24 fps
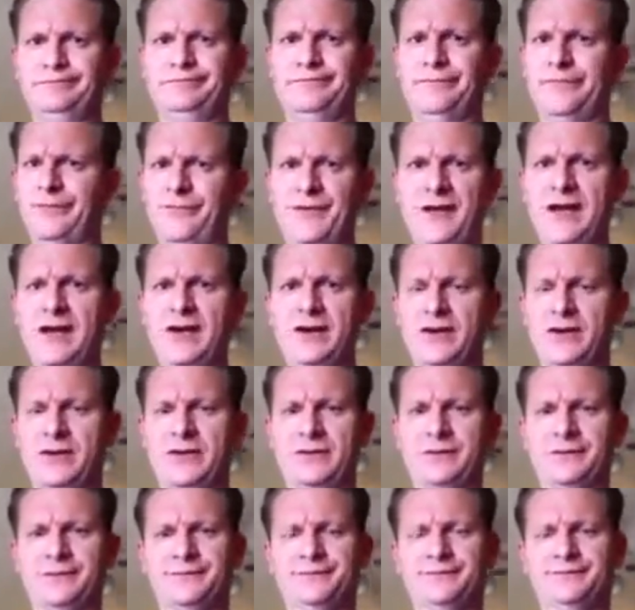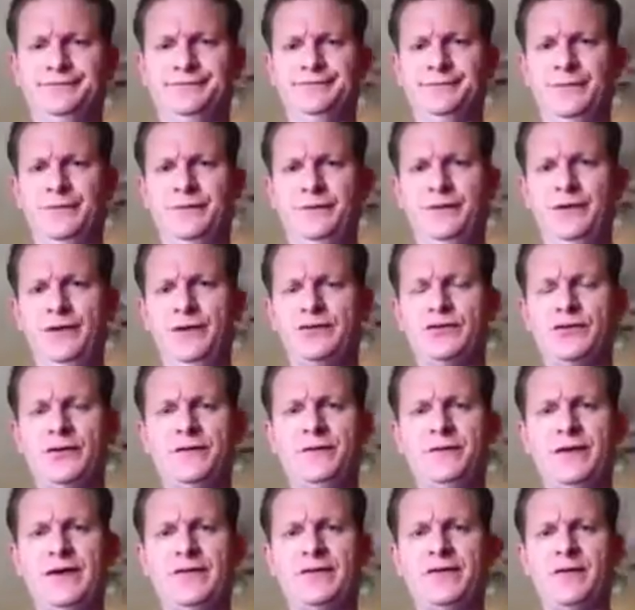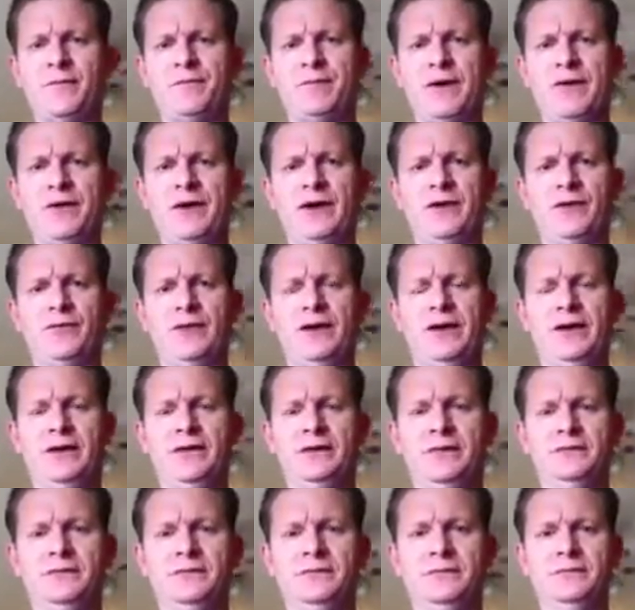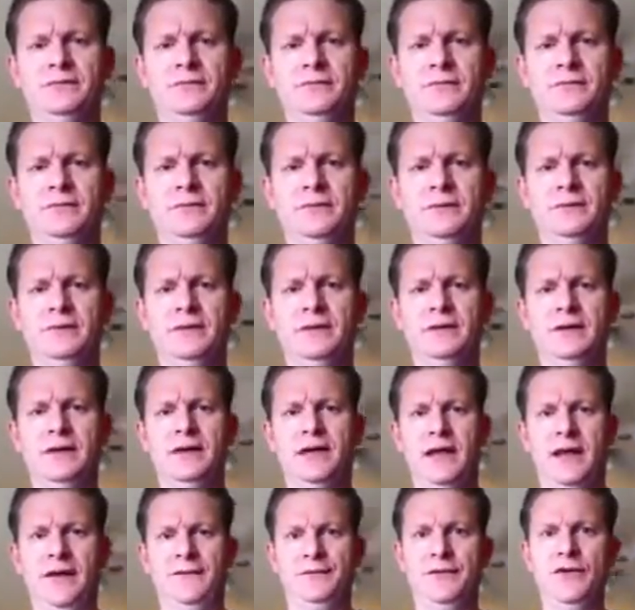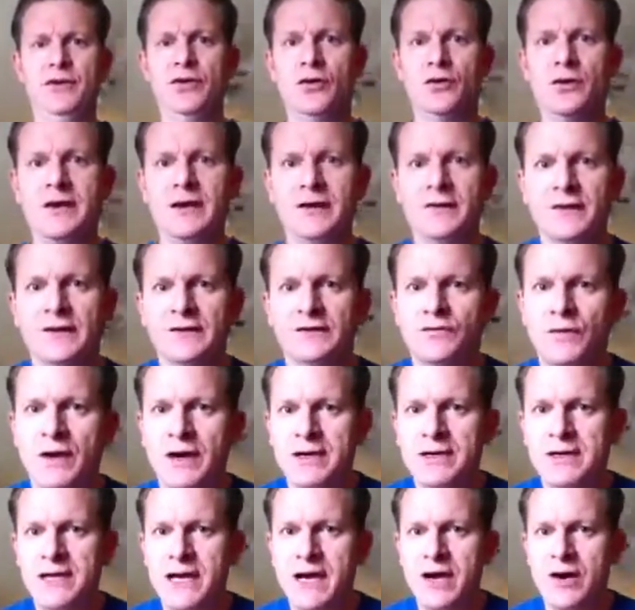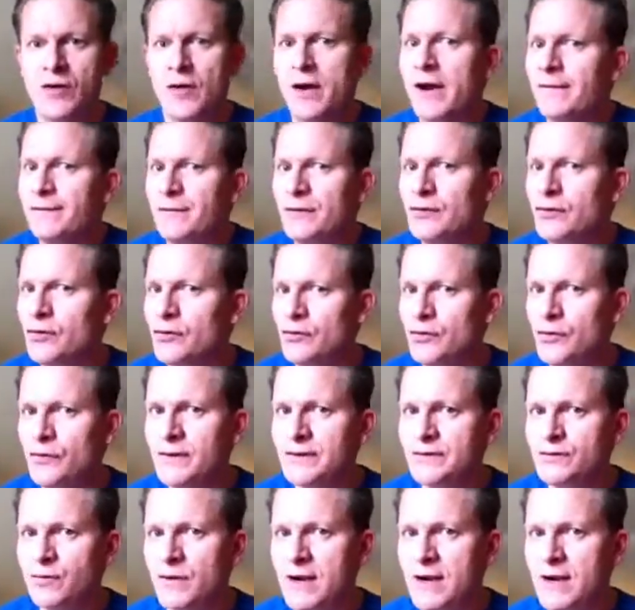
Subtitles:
fear, future events appearing real. if you don't get this right now, if you don't do this